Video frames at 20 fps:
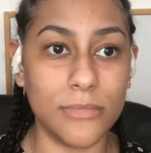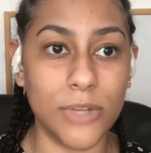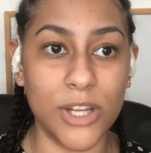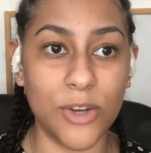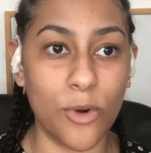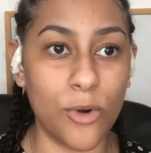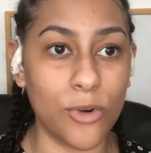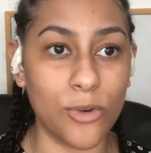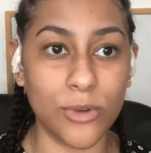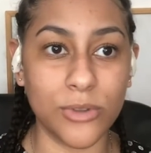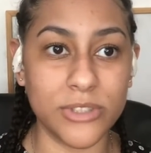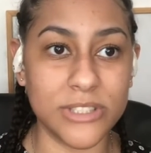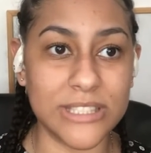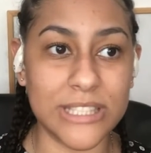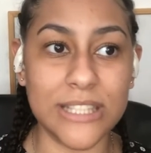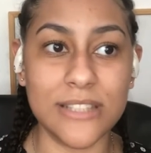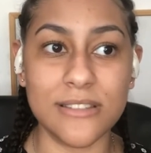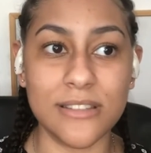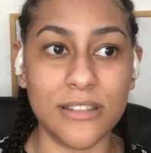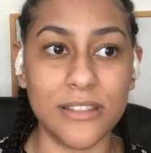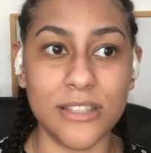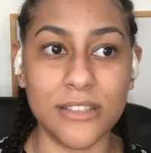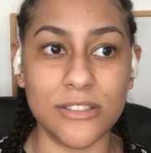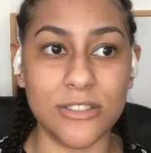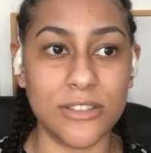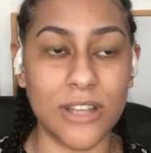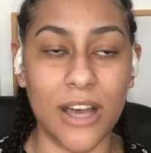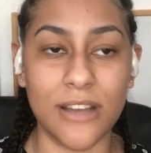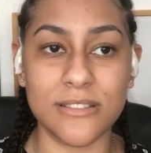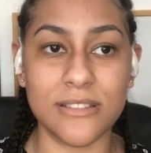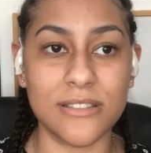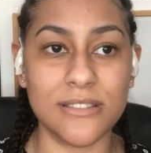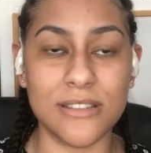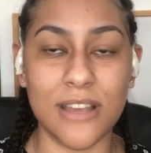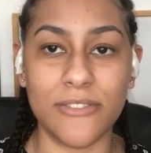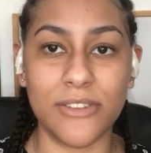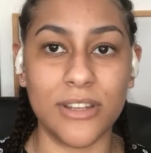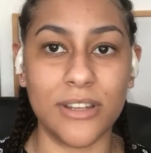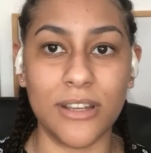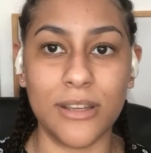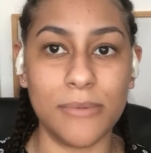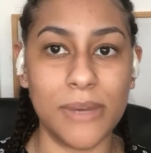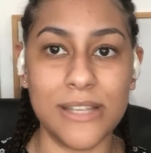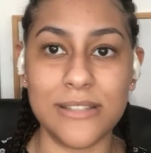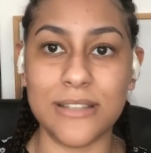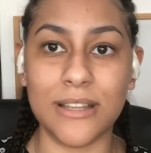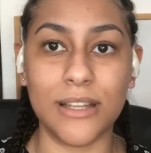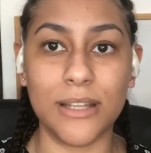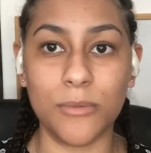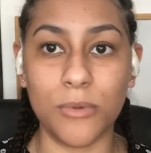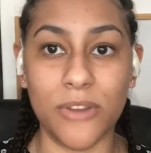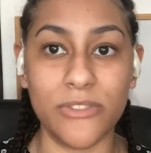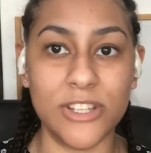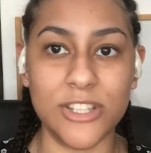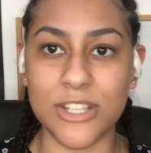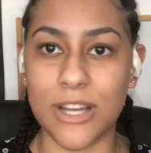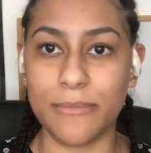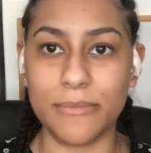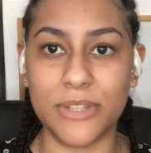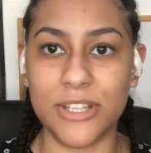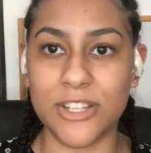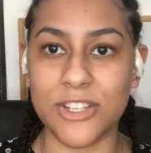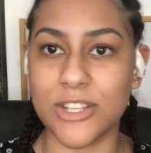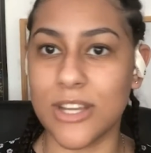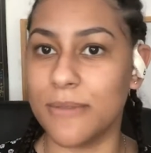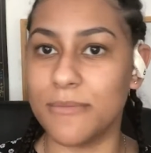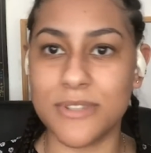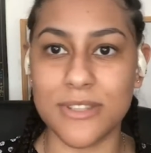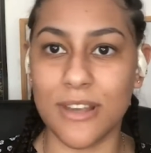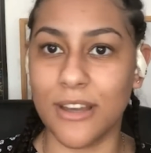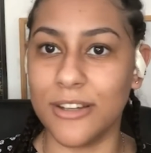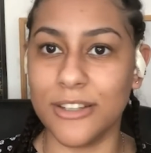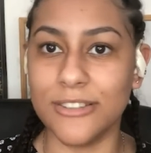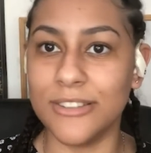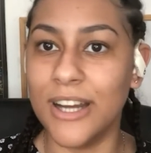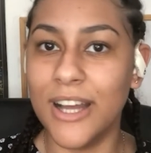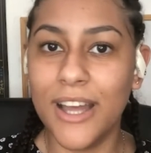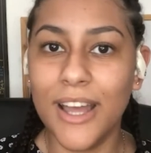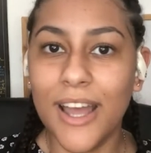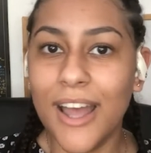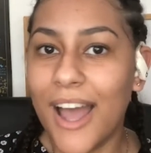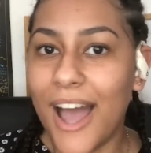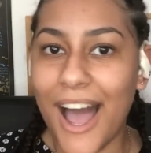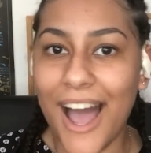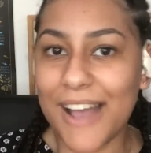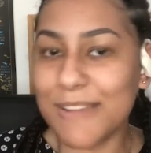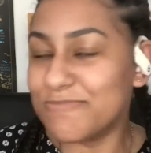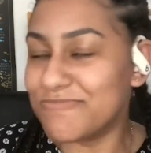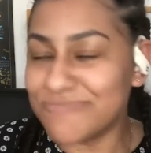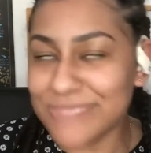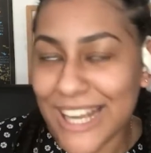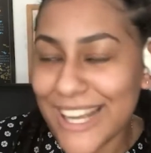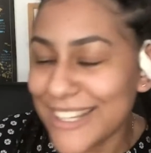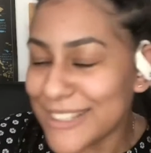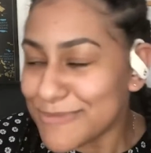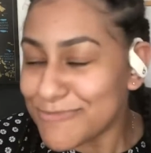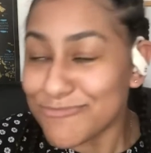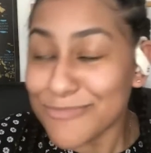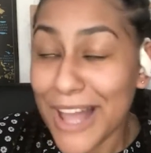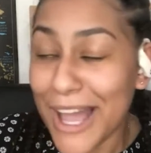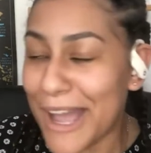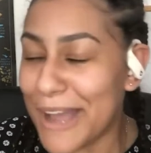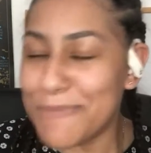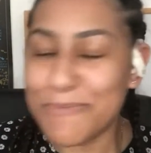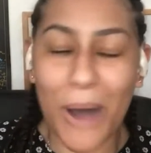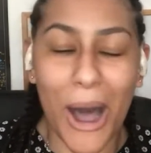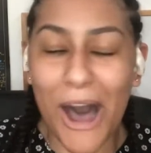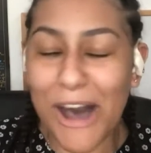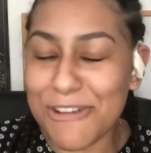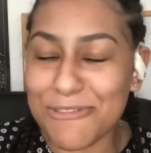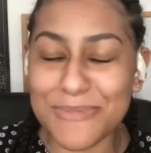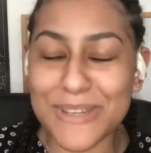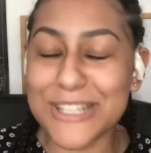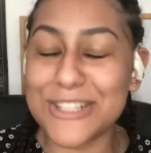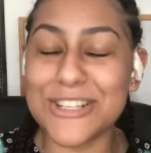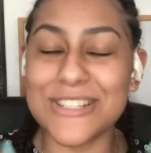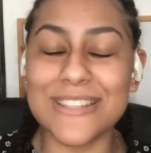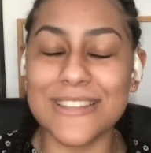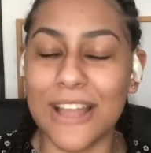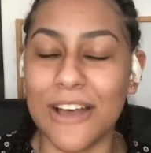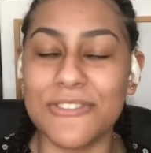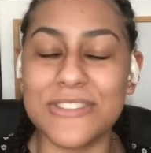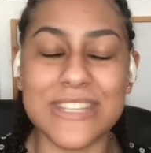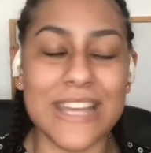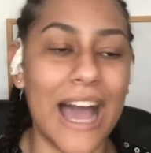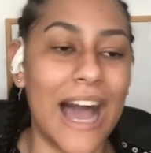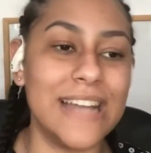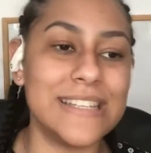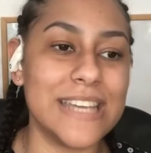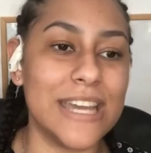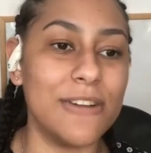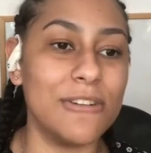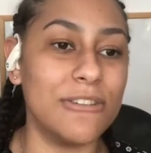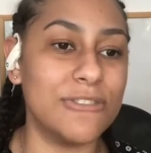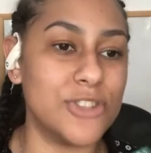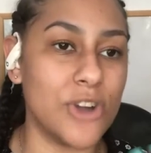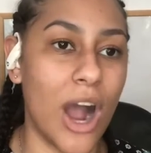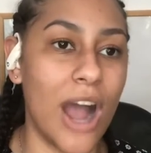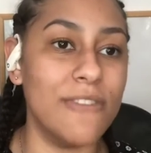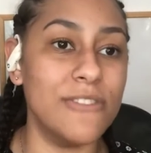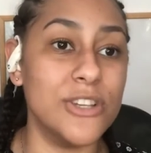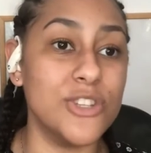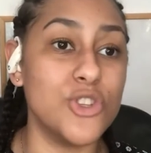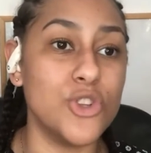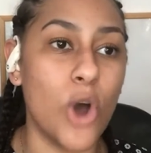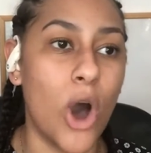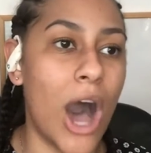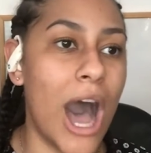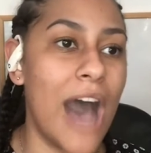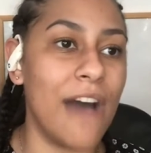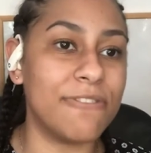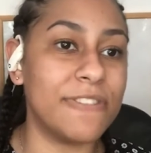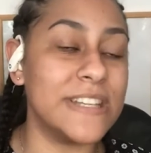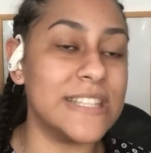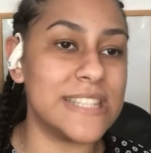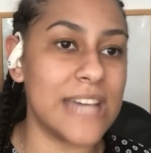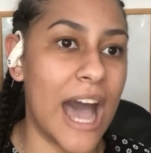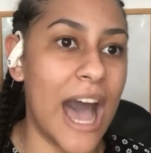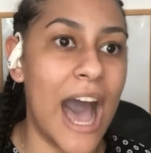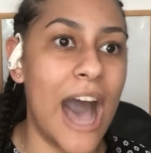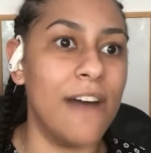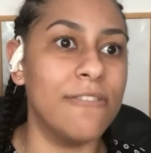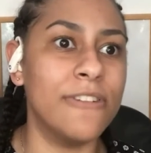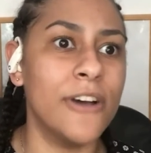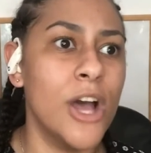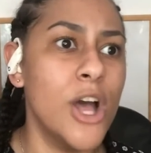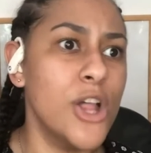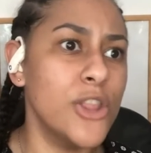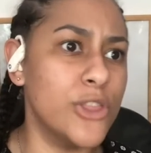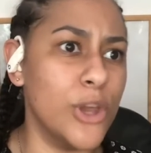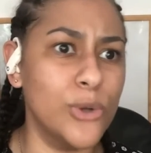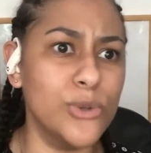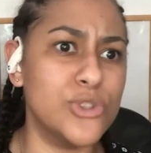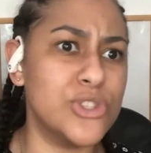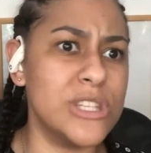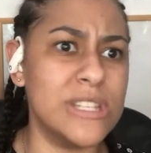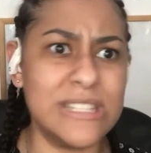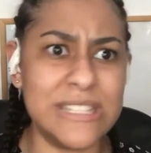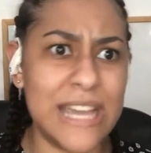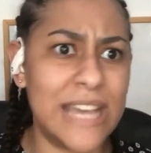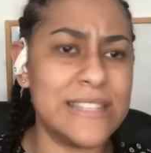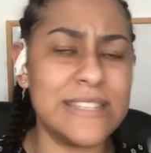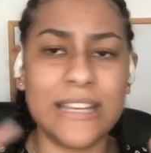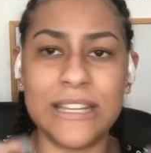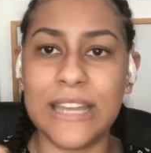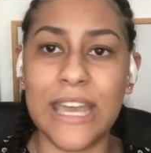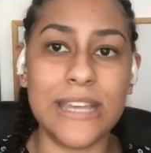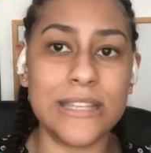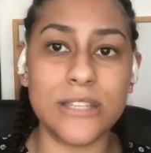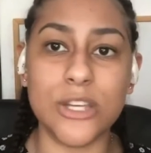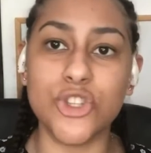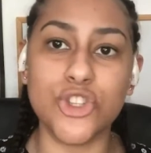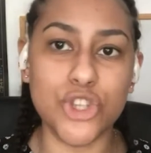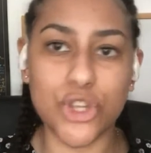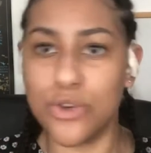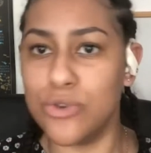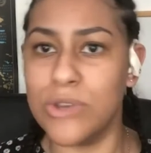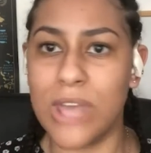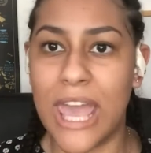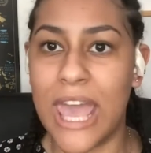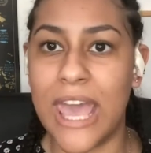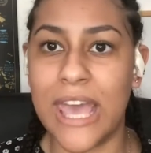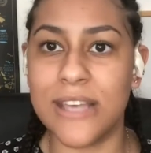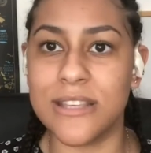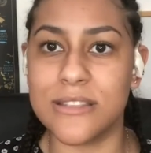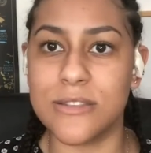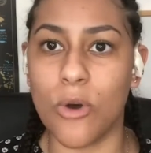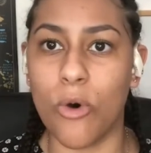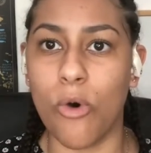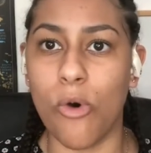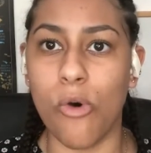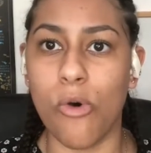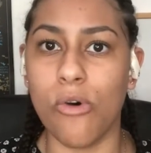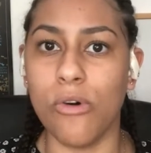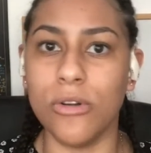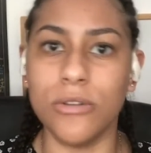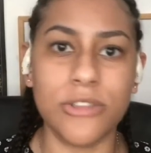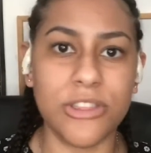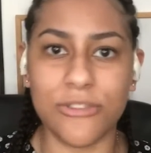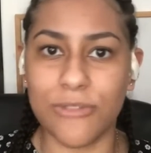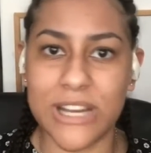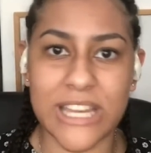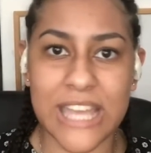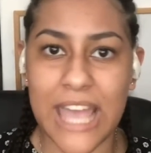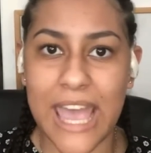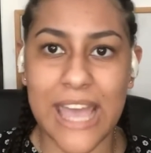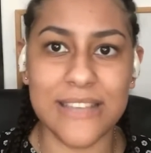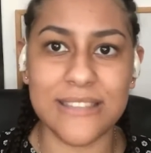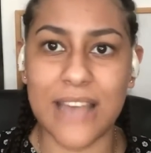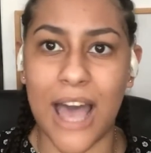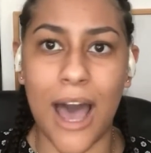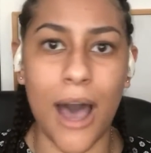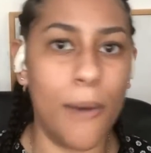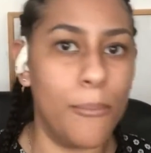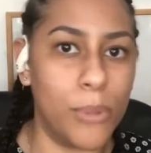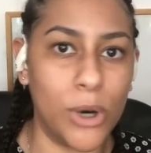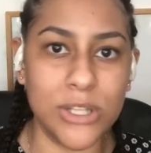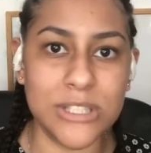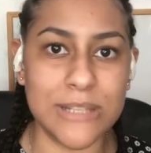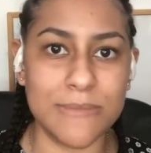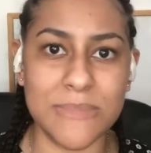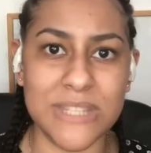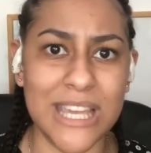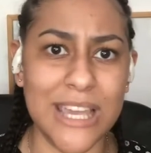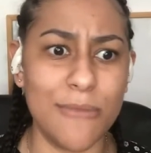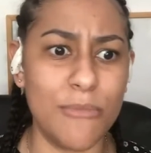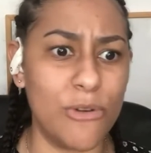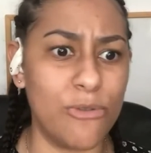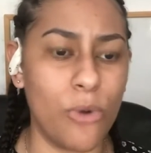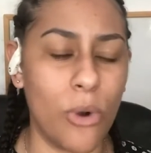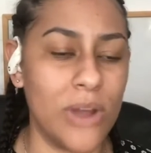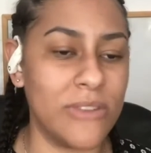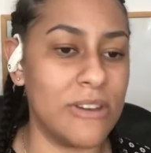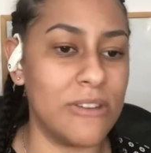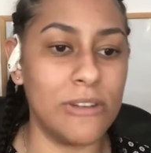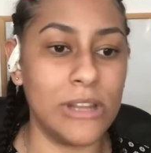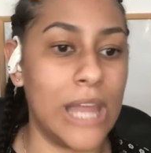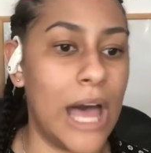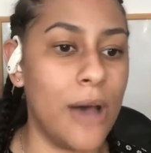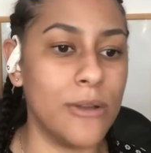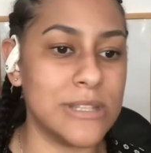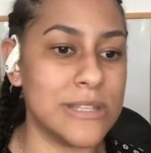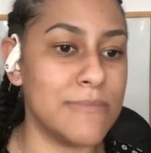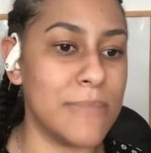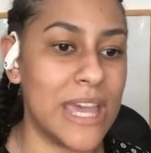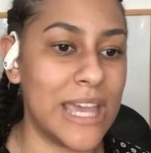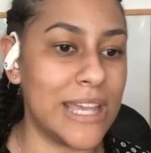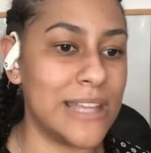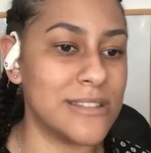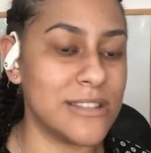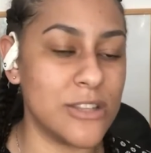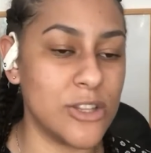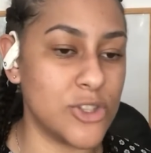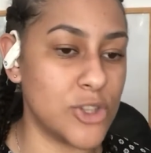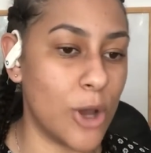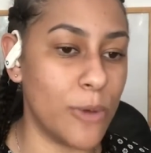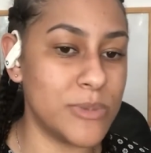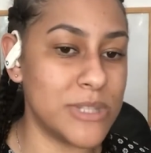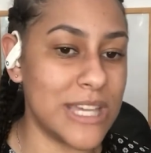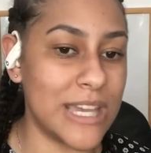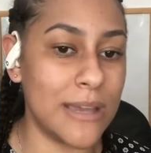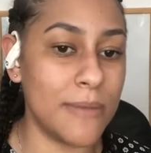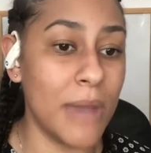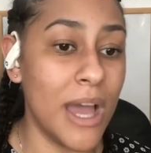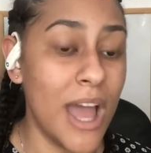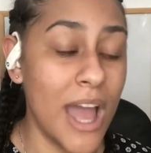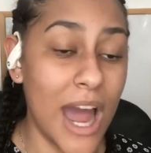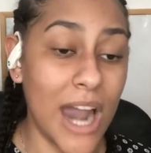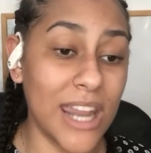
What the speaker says: inaugural season in 2007. He basically won the championship. So part of me just loves the idea of drivers not having to have those designated 2 years or 3 years at a bottom team before they're allowed to make it to the top team.